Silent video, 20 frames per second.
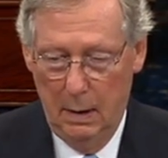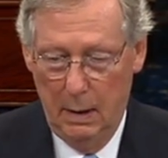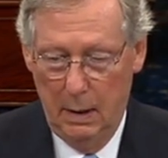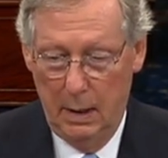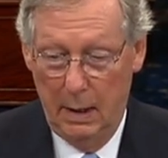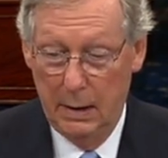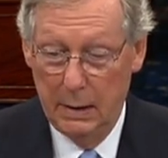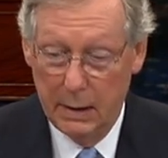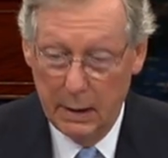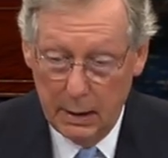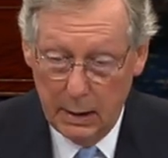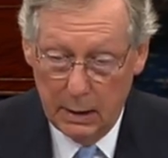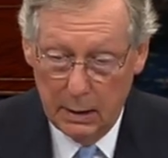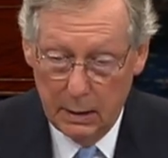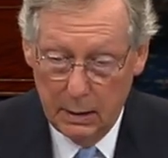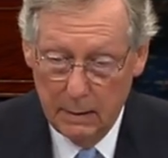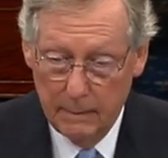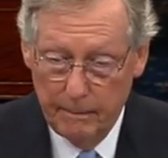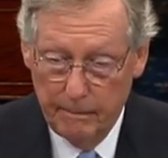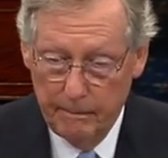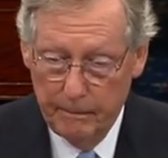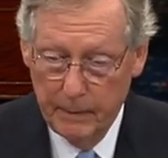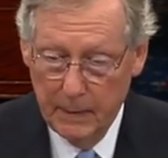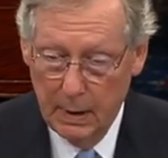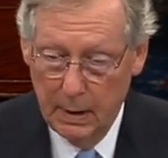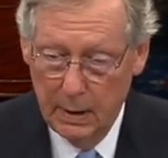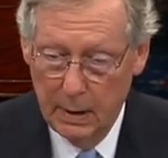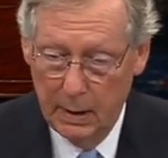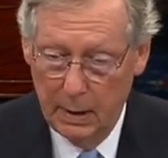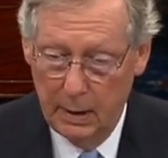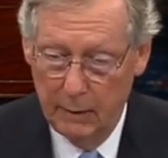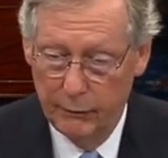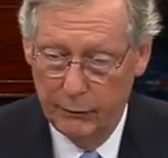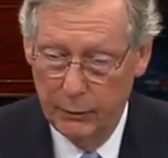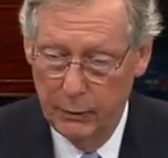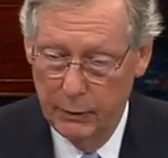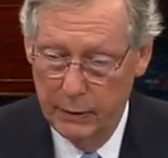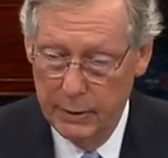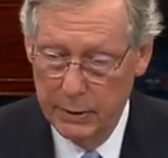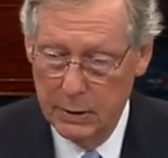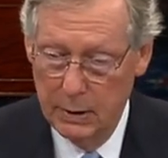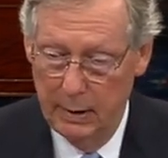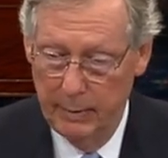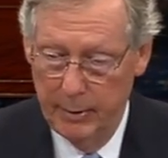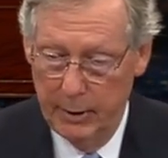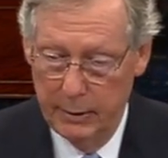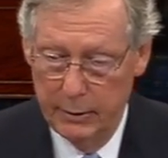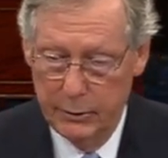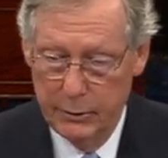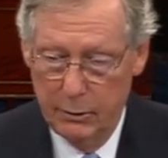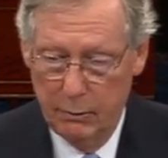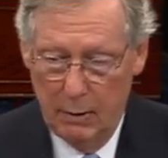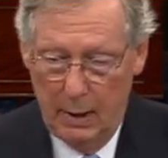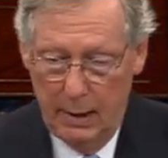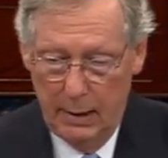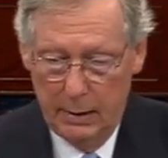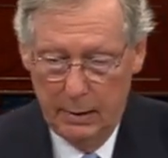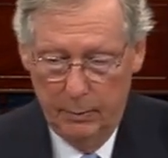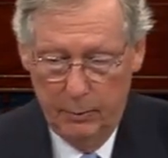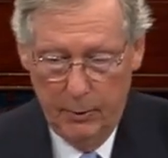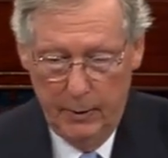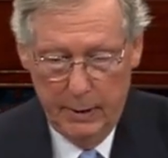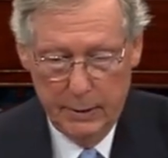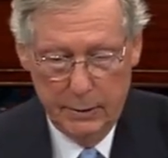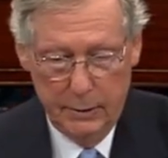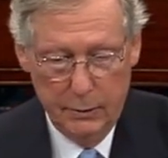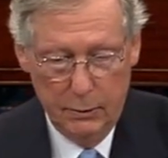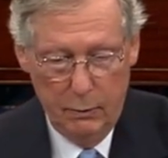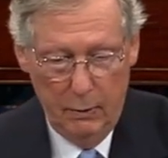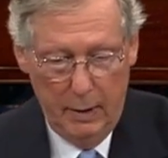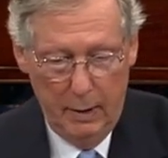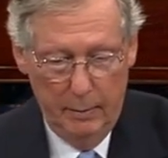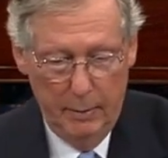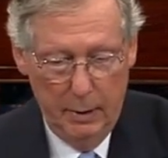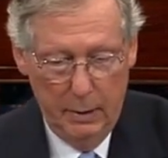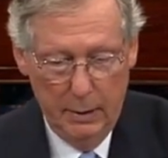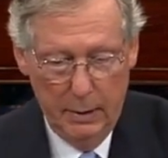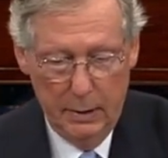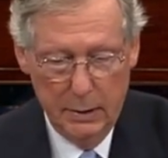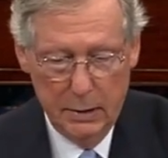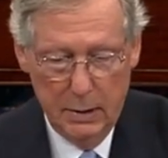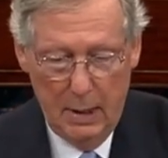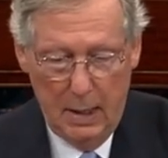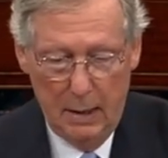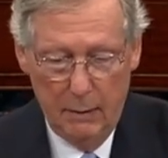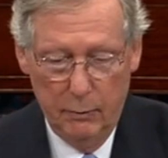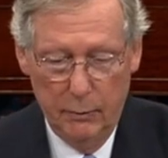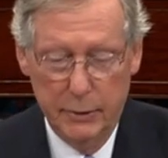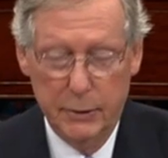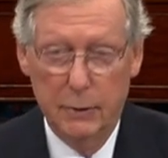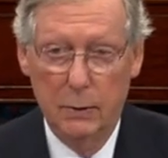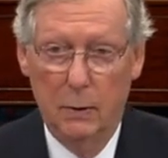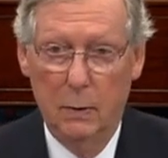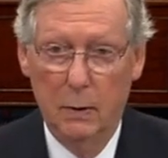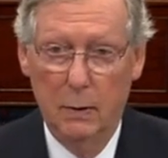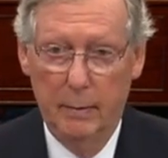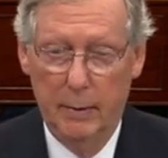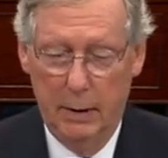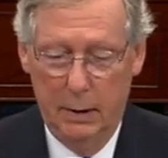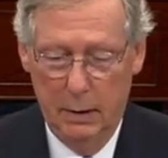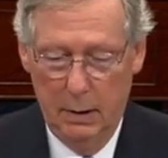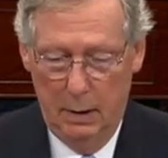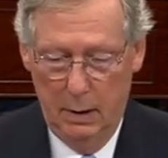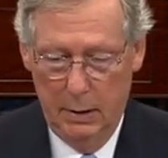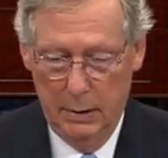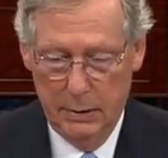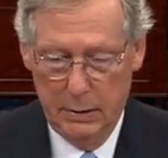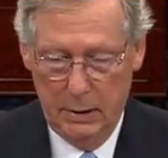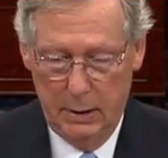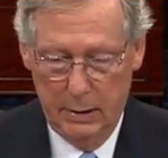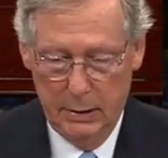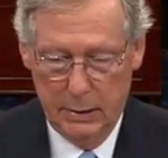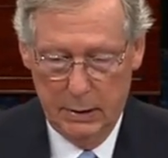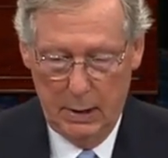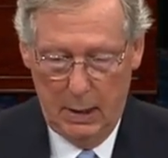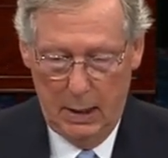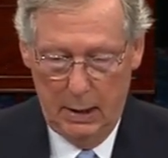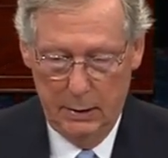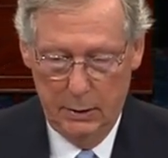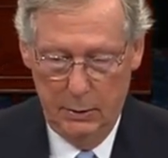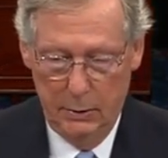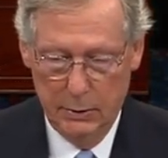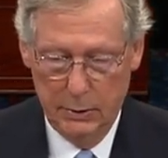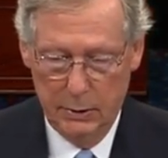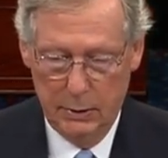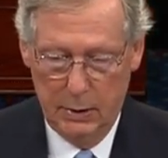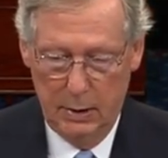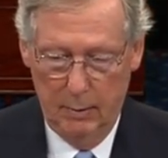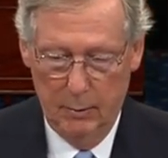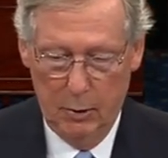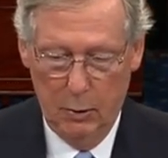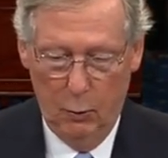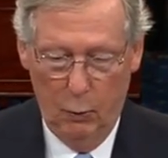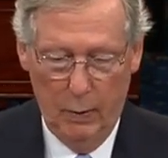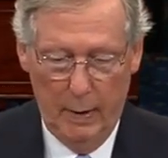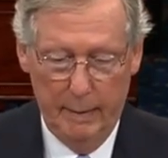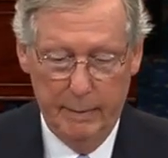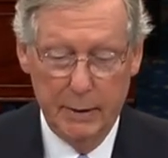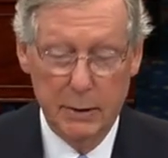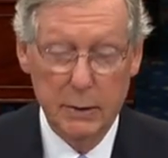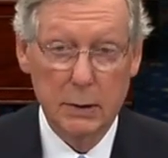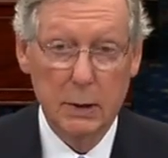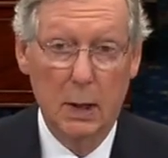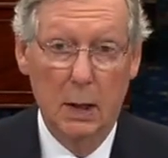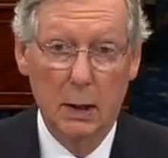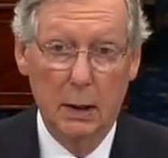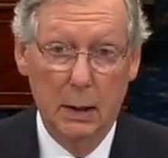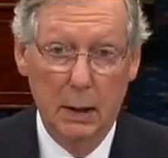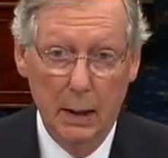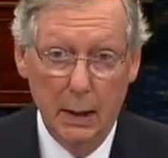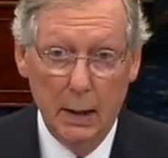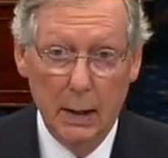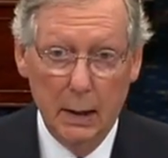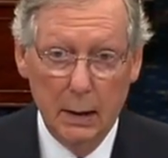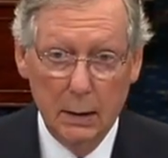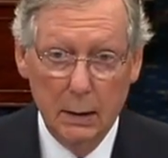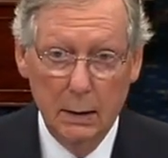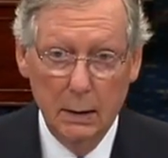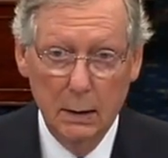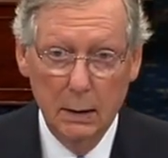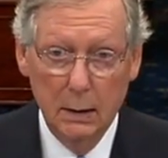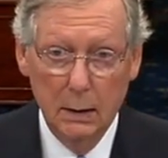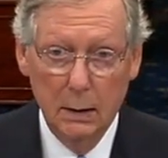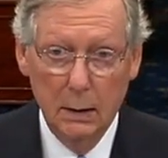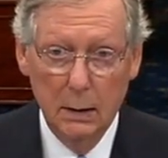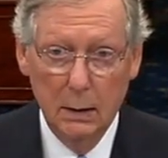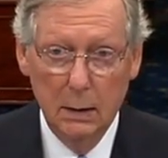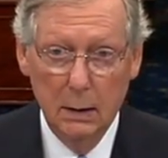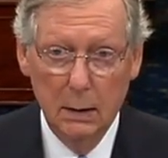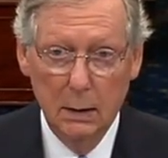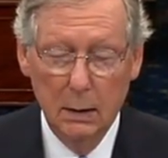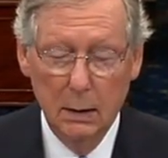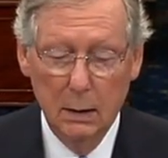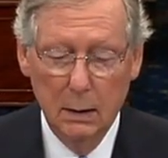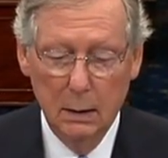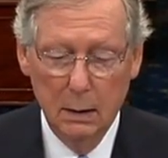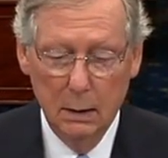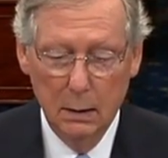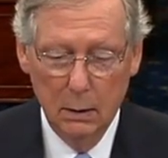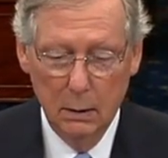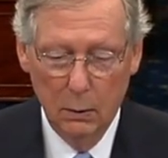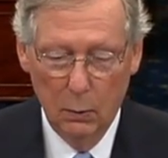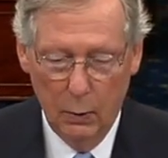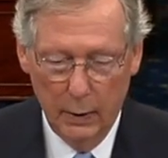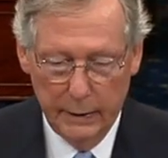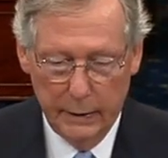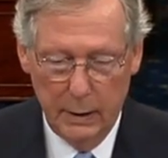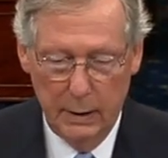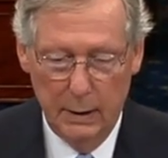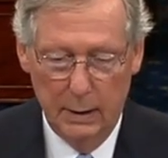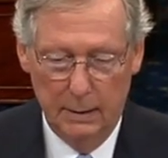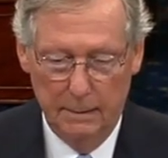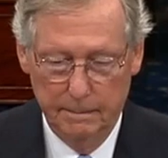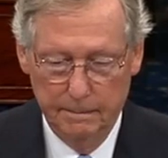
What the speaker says: Indeed, if through this limited strike the president's credibility is not restored because Assad uses chemical weapons again, what then?